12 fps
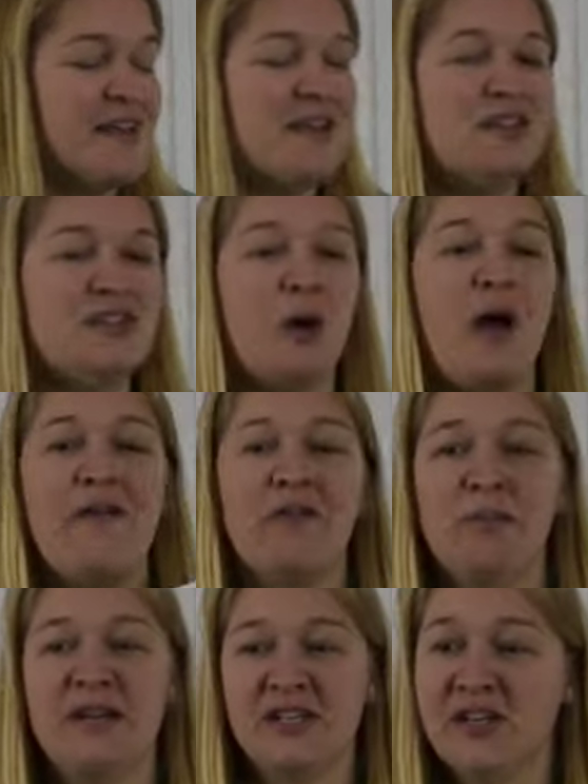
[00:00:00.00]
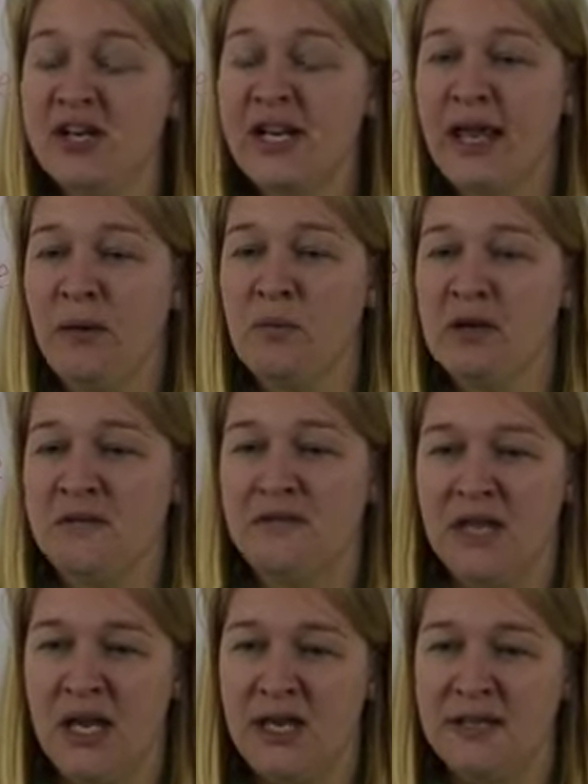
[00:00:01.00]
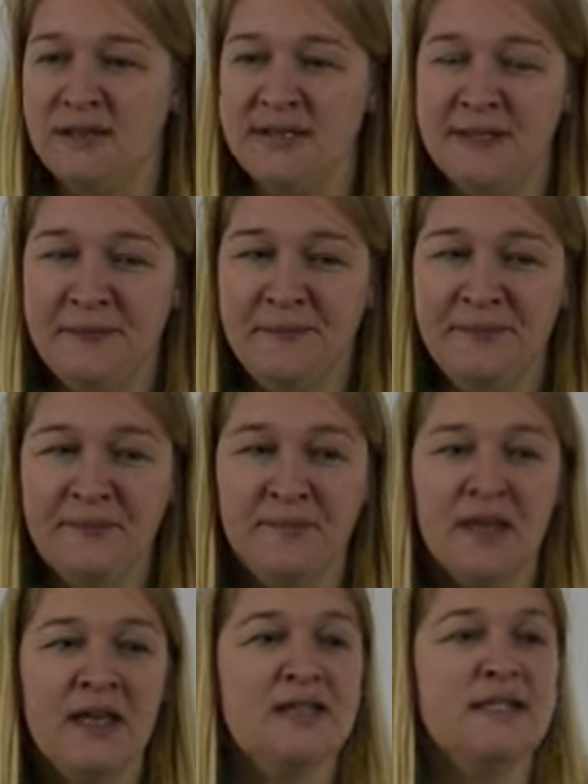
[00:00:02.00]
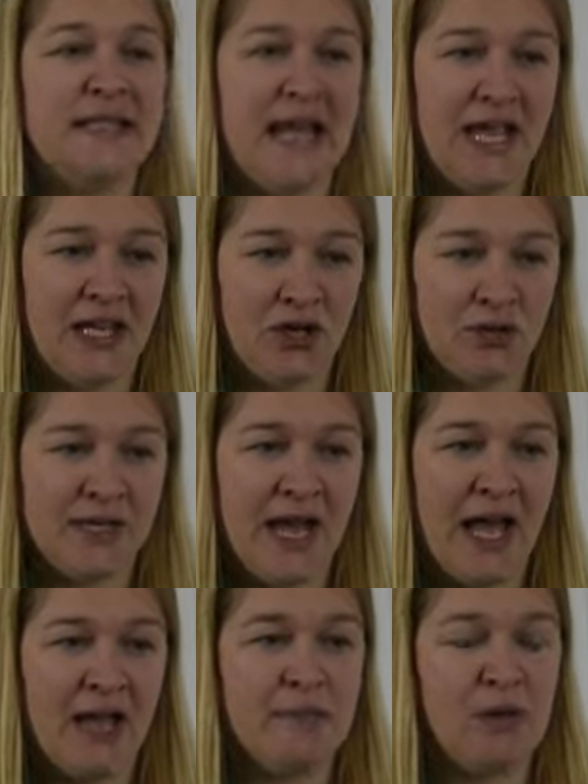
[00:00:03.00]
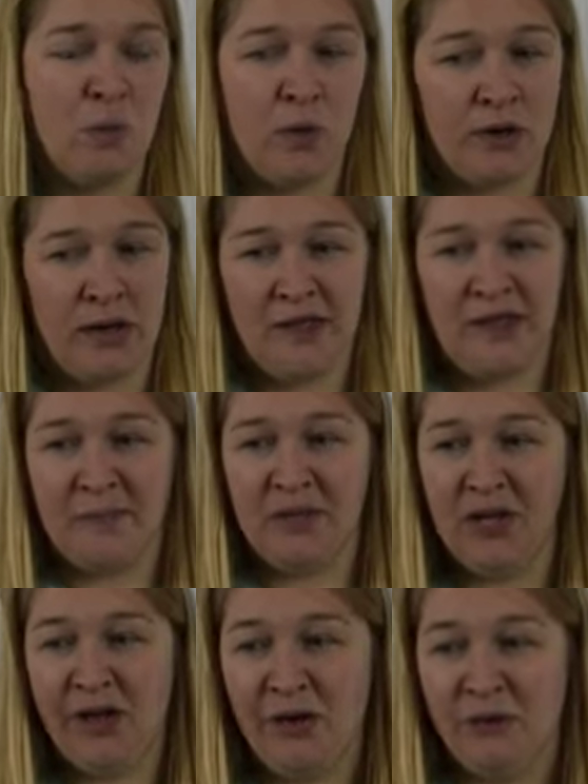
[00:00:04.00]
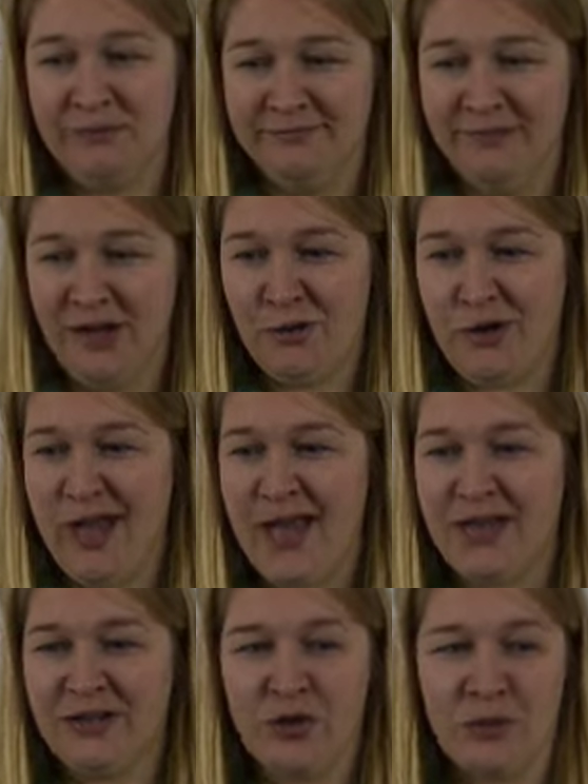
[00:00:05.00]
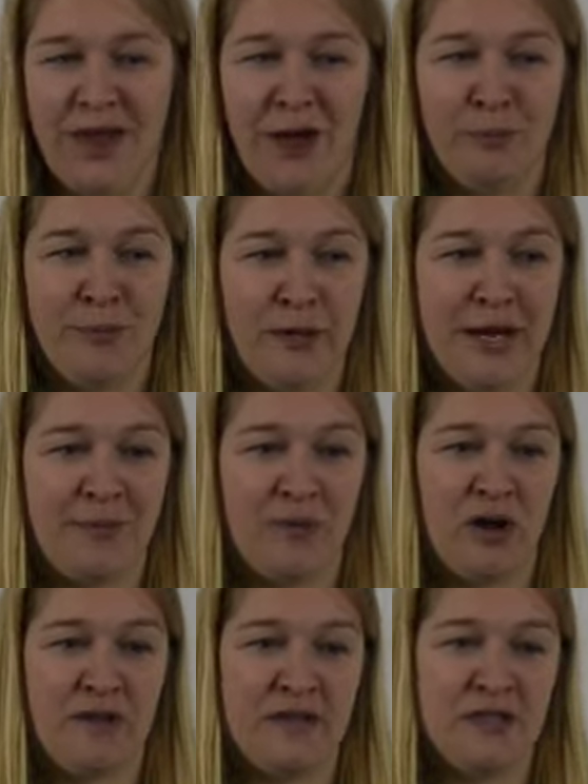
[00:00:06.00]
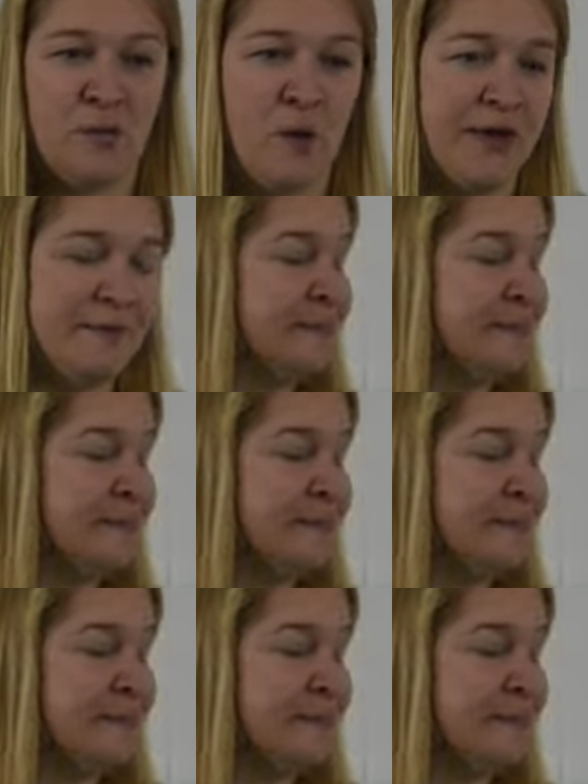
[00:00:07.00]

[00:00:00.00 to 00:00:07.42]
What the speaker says: So everybody's going to get one of these. Take your time and work on them alone, okay? Don't help your neighbor on this one.